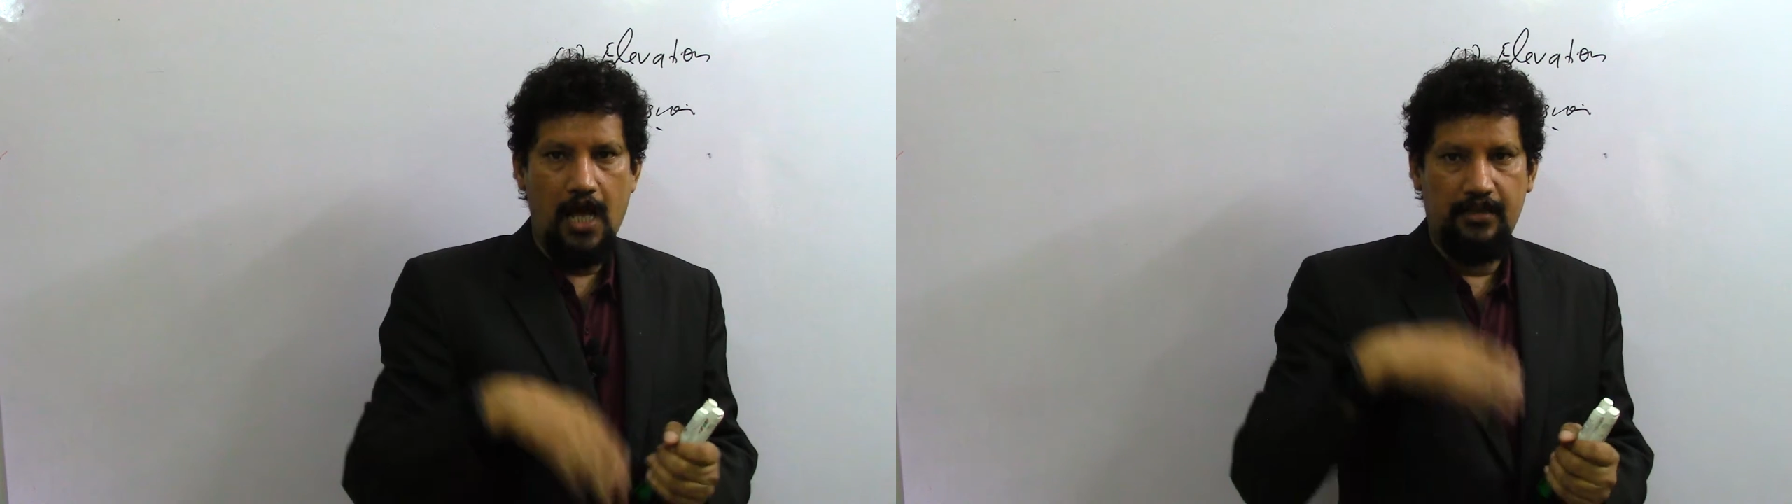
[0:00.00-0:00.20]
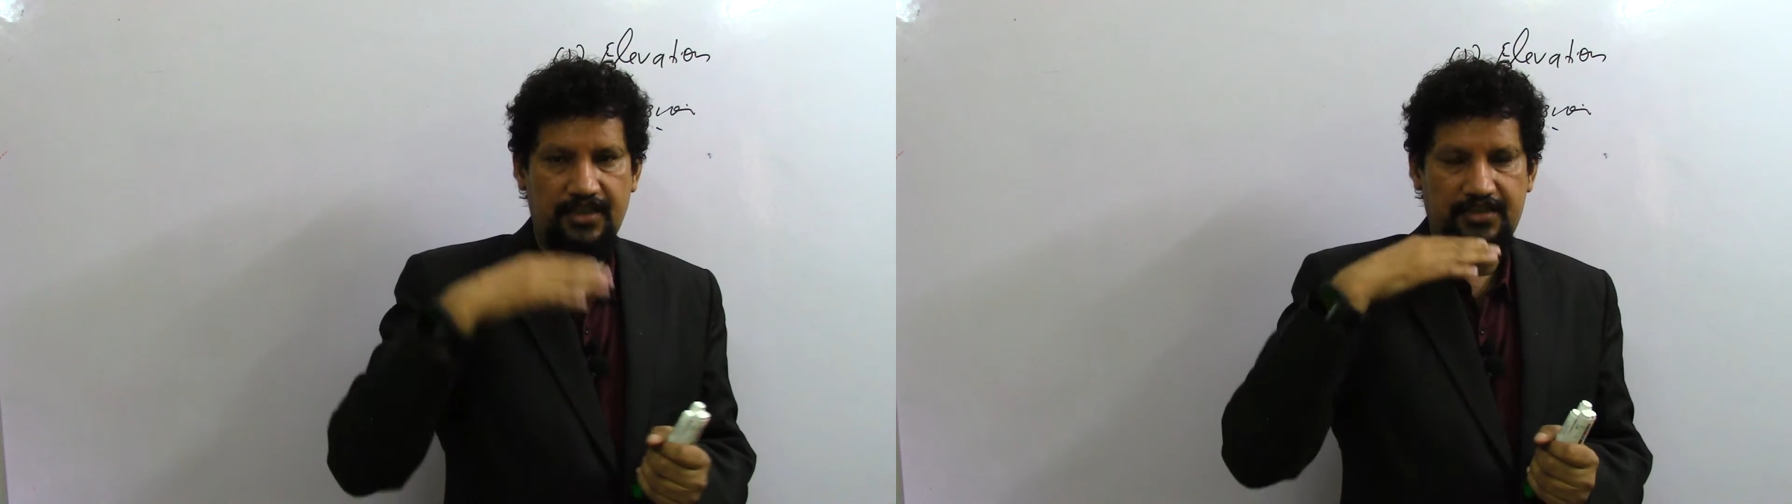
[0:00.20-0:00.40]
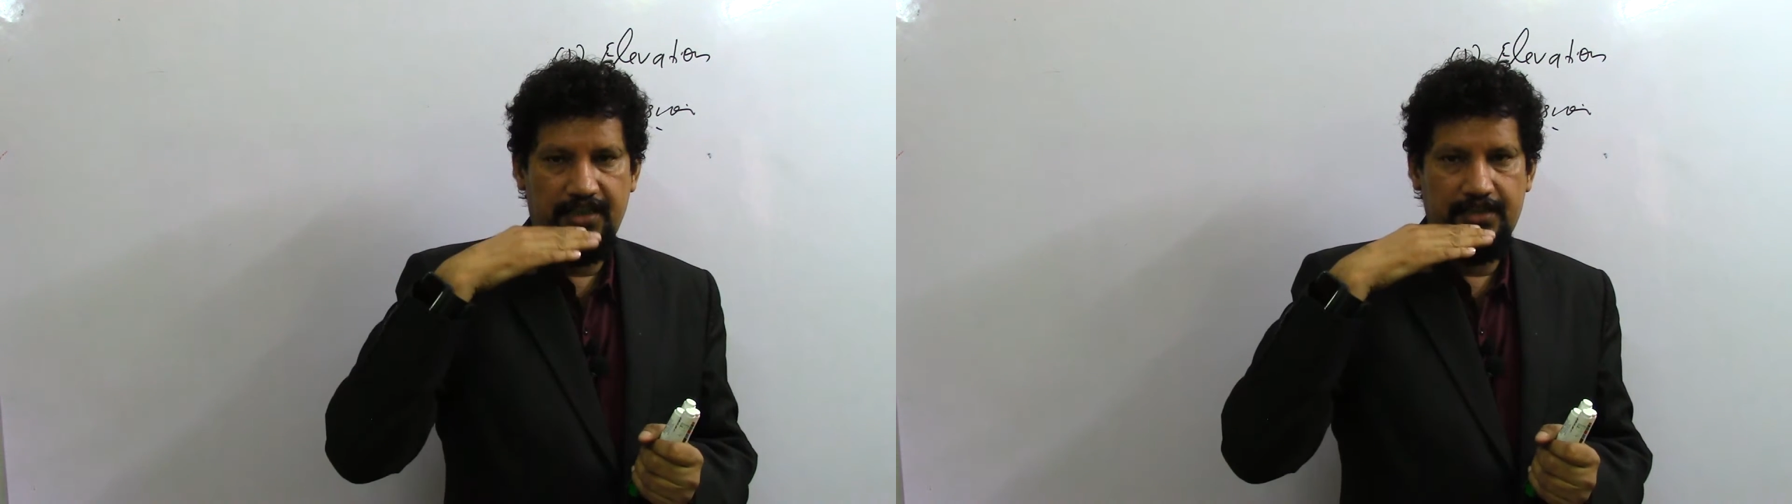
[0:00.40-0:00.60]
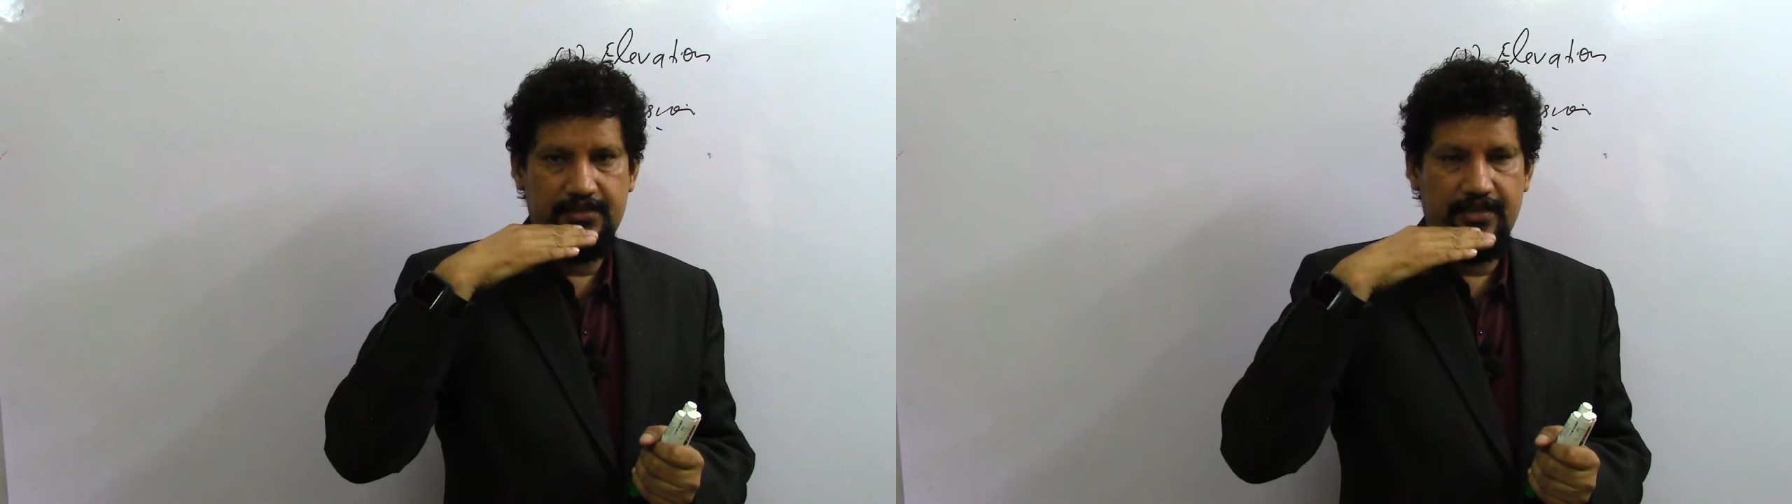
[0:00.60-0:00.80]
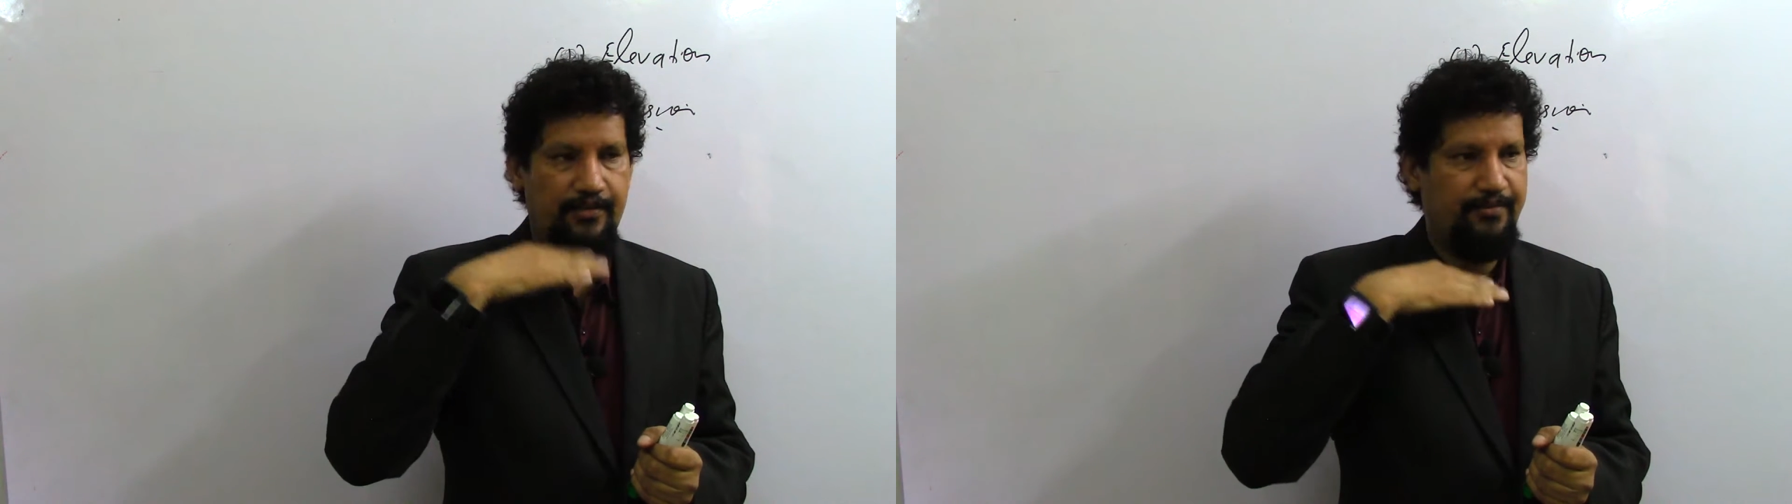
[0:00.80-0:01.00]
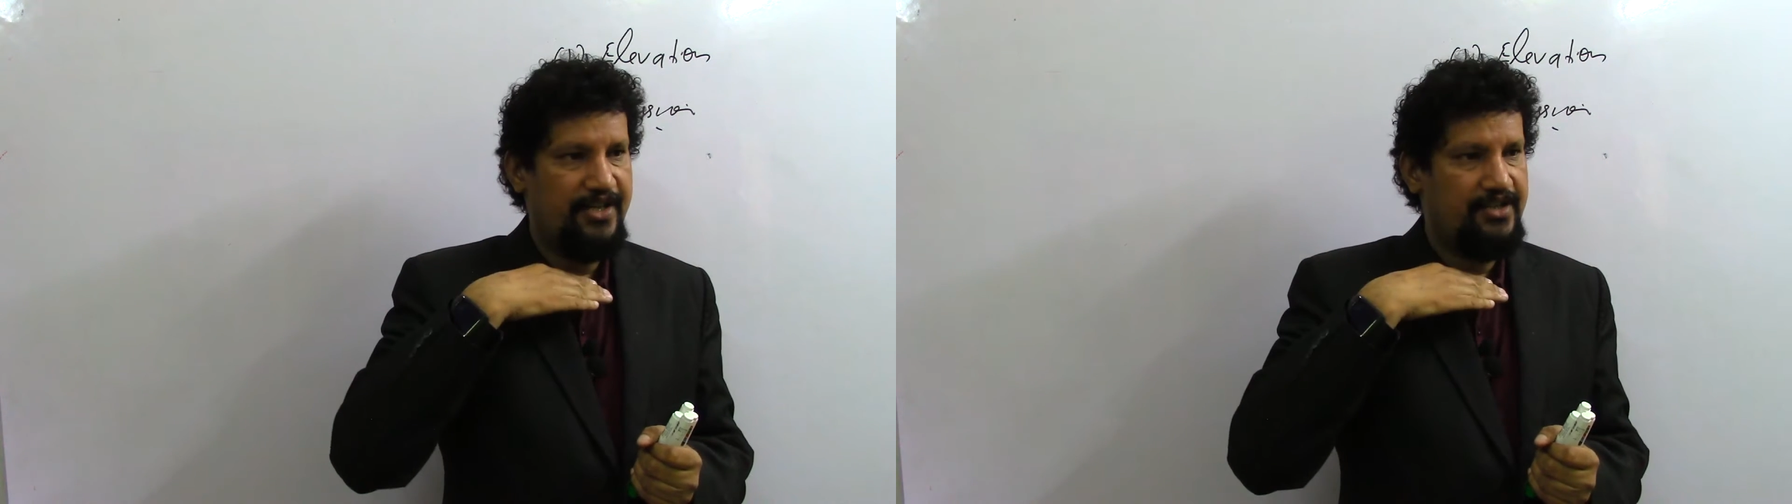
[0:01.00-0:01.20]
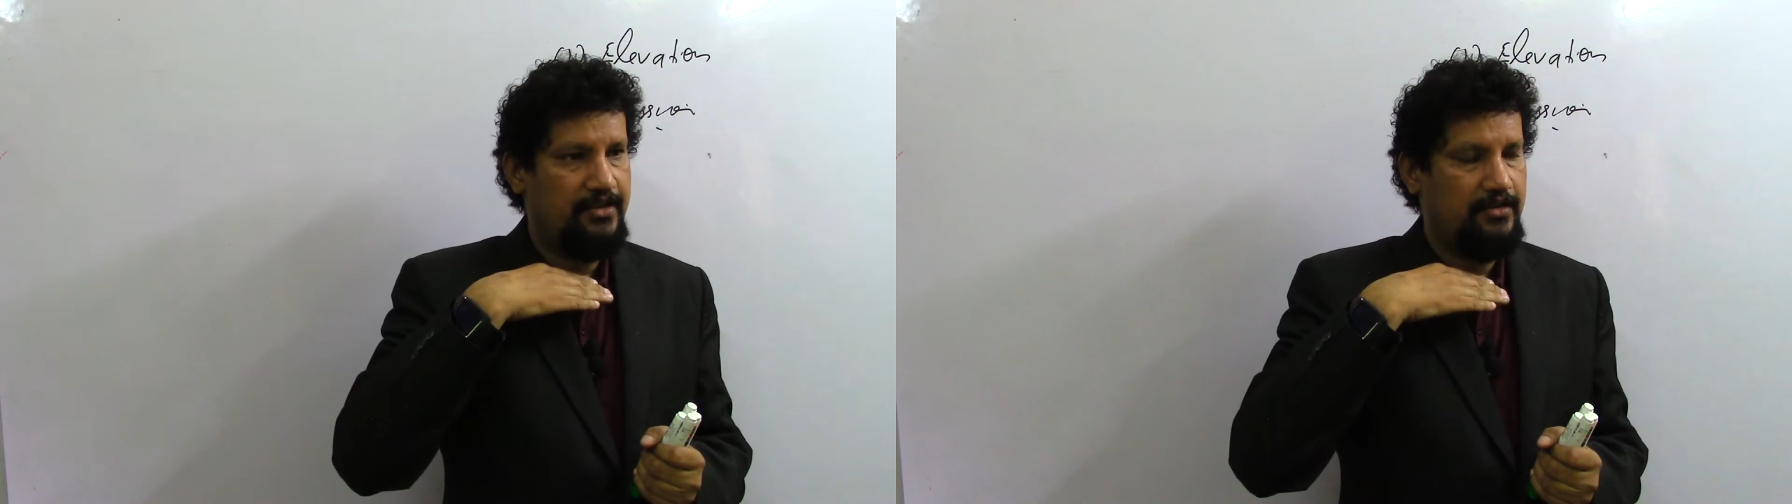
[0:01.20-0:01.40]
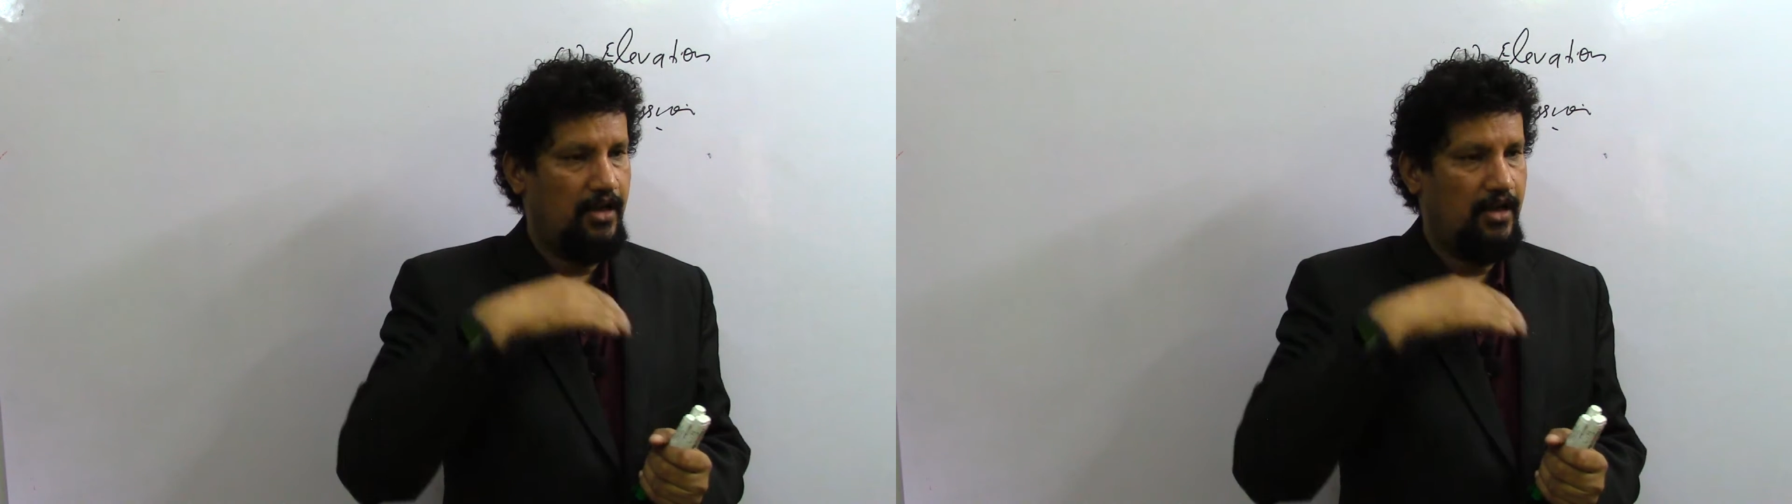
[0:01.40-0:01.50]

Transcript: this is the depression